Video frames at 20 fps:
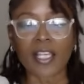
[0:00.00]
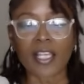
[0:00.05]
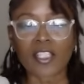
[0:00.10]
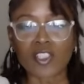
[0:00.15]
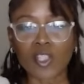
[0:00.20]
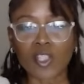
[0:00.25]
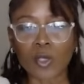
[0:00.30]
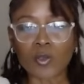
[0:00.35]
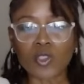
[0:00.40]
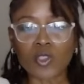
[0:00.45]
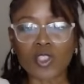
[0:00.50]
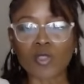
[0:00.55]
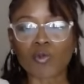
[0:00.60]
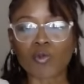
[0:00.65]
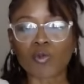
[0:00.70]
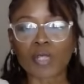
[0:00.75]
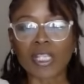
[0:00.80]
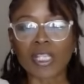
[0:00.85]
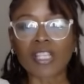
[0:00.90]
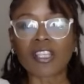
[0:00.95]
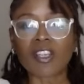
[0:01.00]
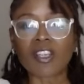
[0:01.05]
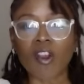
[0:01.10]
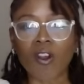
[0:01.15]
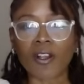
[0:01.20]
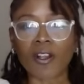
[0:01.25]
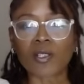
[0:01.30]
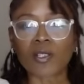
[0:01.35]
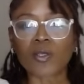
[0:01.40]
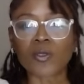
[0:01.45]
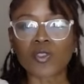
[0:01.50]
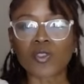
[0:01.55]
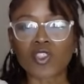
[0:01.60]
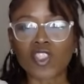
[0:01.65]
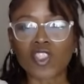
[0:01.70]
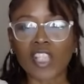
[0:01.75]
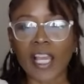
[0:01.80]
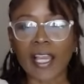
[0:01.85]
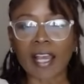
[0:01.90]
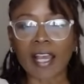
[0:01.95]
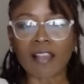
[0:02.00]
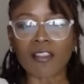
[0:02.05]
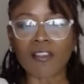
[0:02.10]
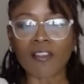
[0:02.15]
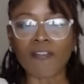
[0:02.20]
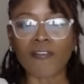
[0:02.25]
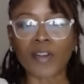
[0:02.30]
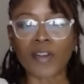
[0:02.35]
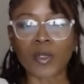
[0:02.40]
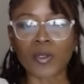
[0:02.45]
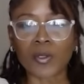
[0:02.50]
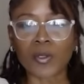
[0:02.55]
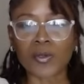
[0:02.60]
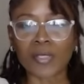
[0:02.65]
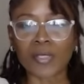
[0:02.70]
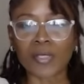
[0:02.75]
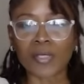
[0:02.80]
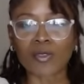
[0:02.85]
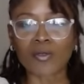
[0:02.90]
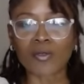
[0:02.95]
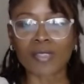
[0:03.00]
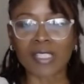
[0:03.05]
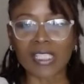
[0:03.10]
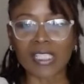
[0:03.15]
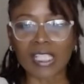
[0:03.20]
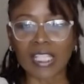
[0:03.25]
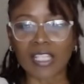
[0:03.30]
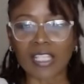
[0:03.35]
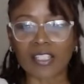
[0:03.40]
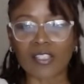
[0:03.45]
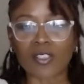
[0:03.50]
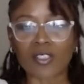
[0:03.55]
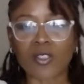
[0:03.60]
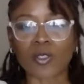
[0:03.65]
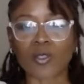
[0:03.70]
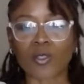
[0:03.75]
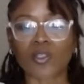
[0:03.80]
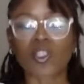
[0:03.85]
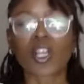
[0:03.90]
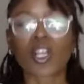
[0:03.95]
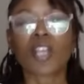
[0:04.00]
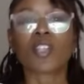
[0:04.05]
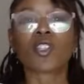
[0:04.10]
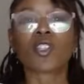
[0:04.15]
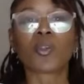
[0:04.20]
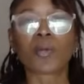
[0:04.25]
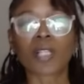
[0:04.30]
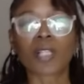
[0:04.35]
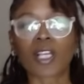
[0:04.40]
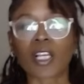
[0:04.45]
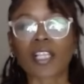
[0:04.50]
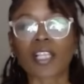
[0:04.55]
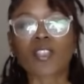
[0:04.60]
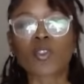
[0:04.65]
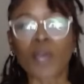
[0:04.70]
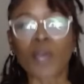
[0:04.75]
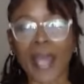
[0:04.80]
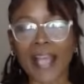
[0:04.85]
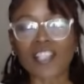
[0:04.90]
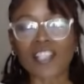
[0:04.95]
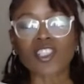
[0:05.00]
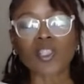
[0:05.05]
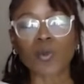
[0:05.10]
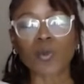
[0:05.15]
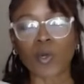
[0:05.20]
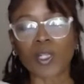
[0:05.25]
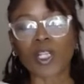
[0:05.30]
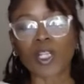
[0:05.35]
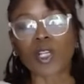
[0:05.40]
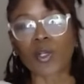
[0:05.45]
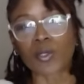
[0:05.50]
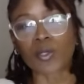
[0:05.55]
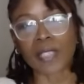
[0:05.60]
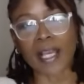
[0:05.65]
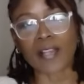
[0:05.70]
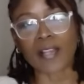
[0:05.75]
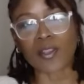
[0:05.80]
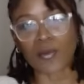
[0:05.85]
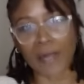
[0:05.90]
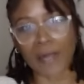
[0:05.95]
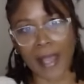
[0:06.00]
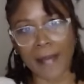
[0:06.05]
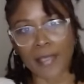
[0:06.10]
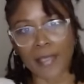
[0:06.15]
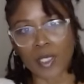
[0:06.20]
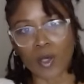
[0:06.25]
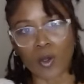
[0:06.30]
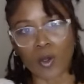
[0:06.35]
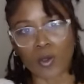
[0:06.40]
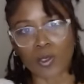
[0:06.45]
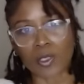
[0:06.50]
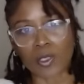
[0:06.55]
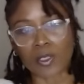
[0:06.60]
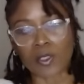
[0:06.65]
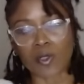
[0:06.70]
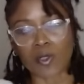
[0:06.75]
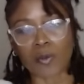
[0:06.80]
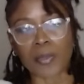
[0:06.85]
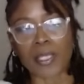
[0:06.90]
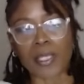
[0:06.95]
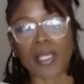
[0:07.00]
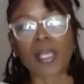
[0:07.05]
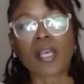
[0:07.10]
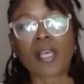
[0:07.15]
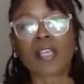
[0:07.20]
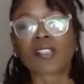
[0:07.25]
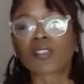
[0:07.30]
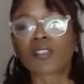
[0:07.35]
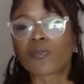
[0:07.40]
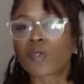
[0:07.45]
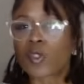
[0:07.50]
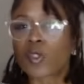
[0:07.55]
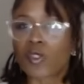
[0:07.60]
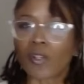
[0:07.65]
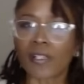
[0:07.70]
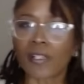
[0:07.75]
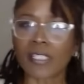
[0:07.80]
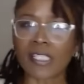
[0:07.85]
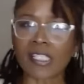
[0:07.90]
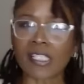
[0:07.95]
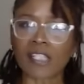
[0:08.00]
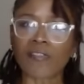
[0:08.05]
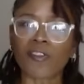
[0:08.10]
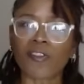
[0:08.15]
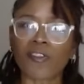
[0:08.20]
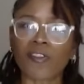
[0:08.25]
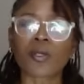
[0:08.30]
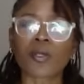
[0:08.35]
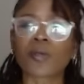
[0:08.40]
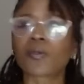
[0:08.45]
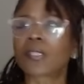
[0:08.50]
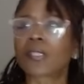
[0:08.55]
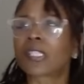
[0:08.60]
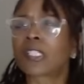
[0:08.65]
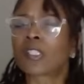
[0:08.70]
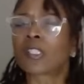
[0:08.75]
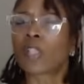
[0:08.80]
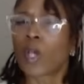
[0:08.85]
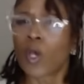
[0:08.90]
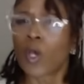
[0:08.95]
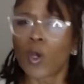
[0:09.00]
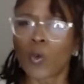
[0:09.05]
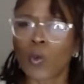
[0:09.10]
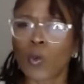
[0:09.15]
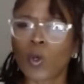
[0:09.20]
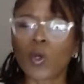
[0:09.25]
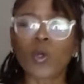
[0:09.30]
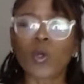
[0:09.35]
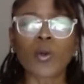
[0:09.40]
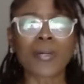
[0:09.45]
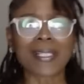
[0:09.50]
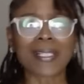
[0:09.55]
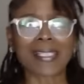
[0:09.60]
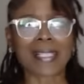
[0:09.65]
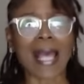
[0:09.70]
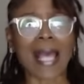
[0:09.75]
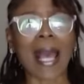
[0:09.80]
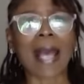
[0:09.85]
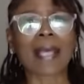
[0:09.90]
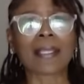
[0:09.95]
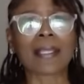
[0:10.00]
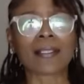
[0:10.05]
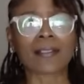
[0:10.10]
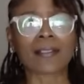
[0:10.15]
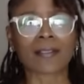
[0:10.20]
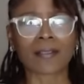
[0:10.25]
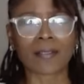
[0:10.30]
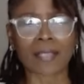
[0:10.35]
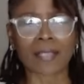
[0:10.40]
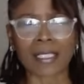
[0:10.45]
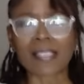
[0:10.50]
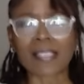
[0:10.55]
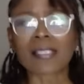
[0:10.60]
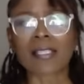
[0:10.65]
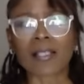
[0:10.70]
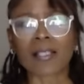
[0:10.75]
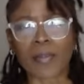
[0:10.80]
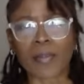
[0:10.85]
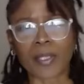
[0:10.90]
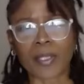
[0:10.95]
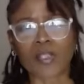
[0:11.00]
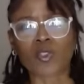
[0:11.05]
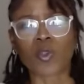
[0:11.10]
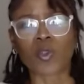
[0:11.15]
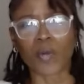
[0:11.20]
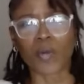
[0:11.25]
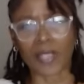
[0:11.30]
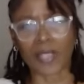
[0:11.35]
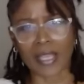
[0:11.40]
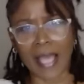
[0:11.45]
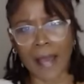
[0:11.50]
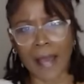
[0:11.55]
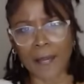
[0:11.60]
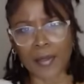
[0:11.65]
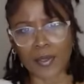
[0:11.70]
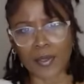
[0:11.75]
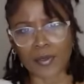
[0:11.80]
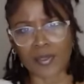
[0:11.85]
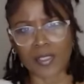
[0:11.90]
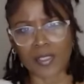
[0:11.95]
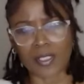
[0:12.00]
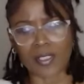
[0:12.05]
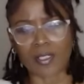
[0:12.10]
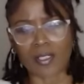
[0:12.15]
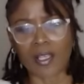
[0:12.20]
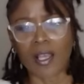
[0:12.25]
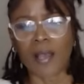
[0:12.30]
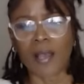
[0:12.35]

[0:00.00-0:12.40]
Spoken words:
Don't just read the articles. Check out the photos that you see in the search. You actually want to go down the rabbit hole a little bit. So if you start to see photos, it's, well, who is that that's in the picture with that person?